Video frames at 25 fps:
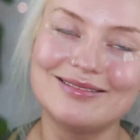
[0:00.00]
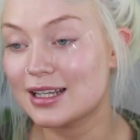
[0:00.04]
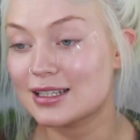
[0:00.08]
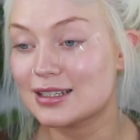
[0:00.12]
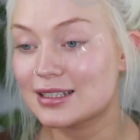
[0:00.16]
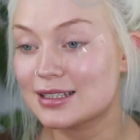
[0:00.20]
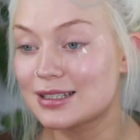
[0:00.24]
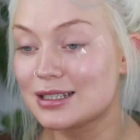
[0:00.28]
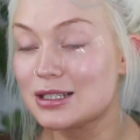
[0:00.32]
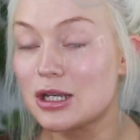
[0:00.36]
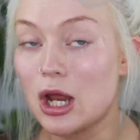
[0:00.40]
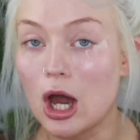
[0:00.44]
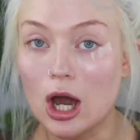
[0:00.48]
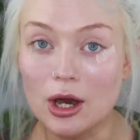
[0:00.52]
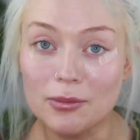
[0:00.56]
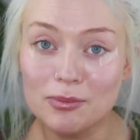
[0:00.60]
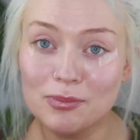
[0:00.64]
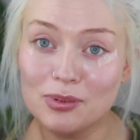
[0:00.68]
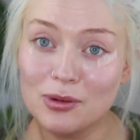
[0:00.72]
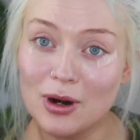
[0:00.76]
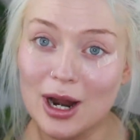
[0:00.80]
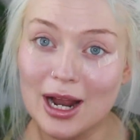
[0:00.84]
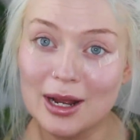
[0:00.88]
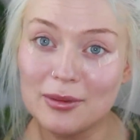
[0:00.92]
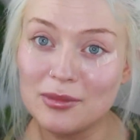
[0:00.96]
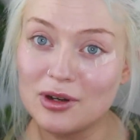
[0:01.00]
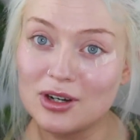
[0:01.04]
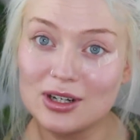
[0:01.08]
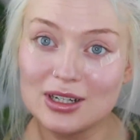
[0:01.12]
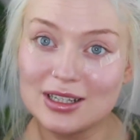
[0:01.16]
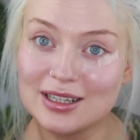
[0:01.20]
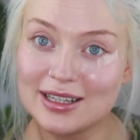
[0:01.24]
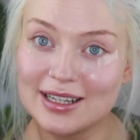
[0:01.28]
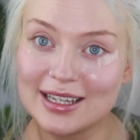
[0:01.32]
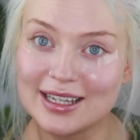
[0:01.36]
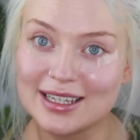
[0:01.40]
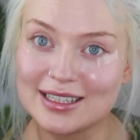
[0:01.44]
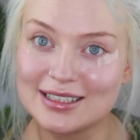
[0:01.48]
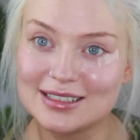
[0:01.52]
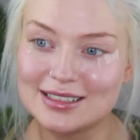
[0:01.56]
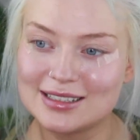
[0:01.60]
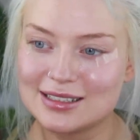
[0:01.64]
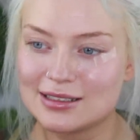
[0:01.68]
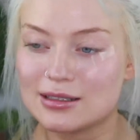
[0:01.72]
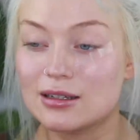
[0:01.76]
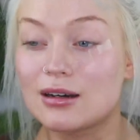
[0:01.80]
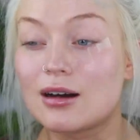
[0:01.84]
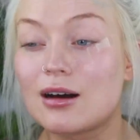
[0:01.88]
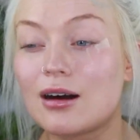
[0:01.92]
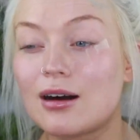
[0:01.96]
Let's not prime our lids.
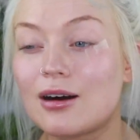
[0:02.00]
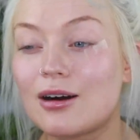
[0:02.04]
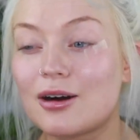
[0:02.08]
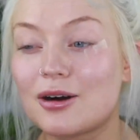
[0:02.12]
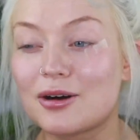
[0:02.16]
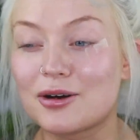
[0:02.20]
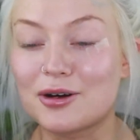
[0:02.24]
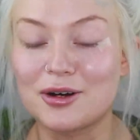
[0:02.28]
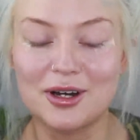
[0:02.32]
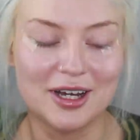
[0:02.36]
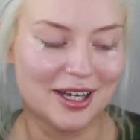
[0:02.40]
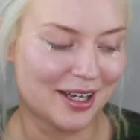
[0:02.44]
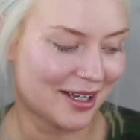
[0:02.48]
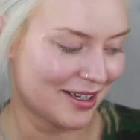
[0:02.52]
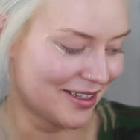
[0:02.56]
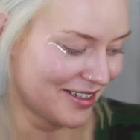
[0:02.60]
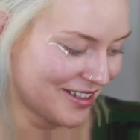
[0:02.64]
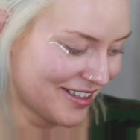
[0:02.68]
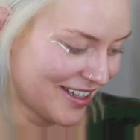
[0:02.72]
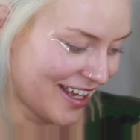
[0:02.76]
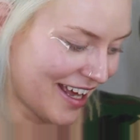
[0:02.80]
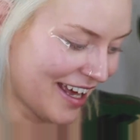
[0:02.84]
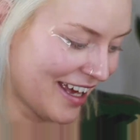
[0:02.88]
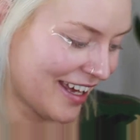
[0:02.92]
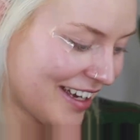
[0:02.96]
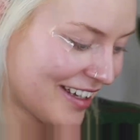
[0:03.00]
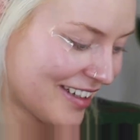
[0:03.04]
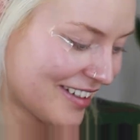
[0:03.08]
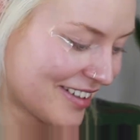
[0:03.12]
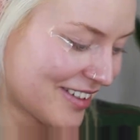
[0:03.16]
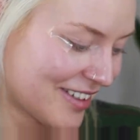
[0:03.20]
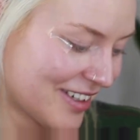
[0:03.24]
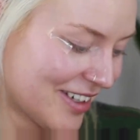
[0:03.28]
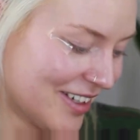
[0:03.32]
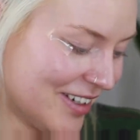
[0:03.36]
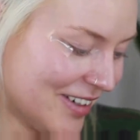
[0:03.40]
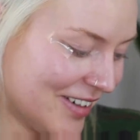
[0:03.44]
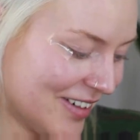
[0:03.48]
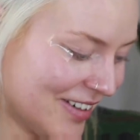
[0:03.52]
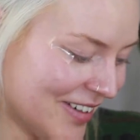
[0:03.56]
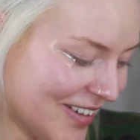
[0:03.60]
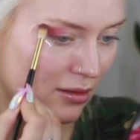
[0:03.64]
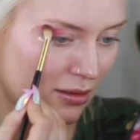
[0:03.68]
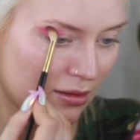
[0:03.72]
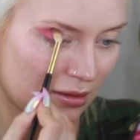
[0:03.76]
Oh, hell no.